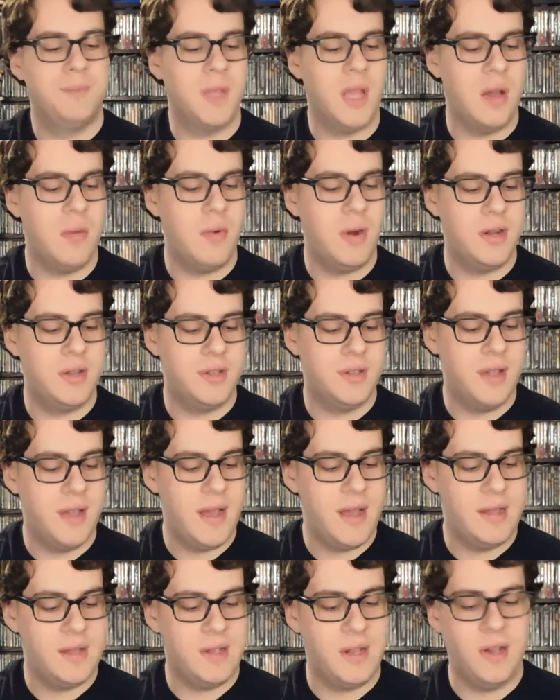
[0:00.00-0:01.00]
I watched
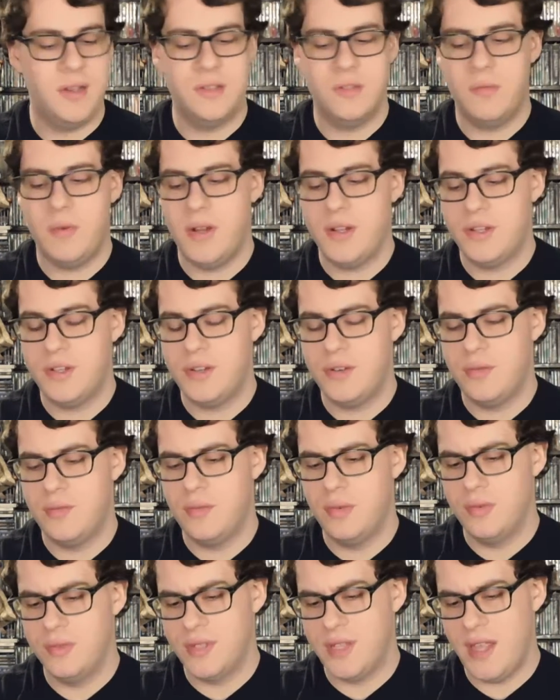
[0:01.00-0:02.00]
that. I also watched
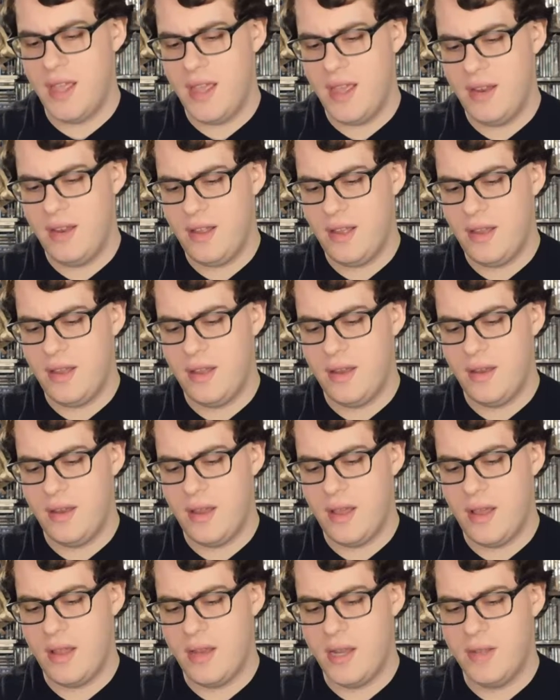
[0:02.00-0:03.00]
Roseanne
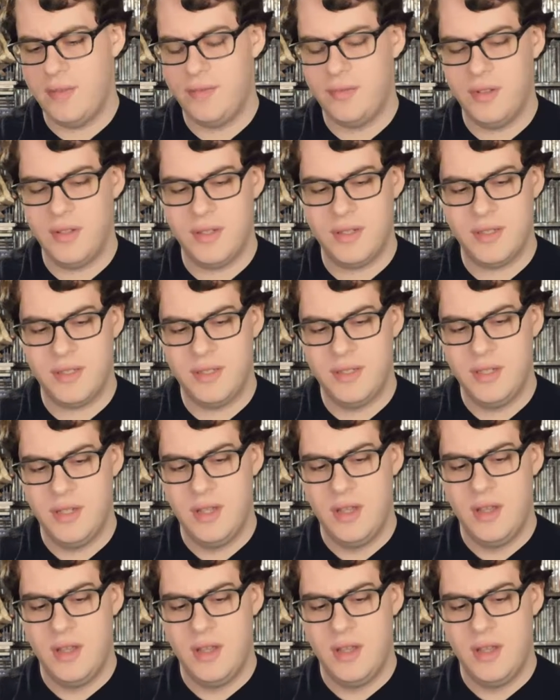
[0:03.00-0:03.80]
on Netflix,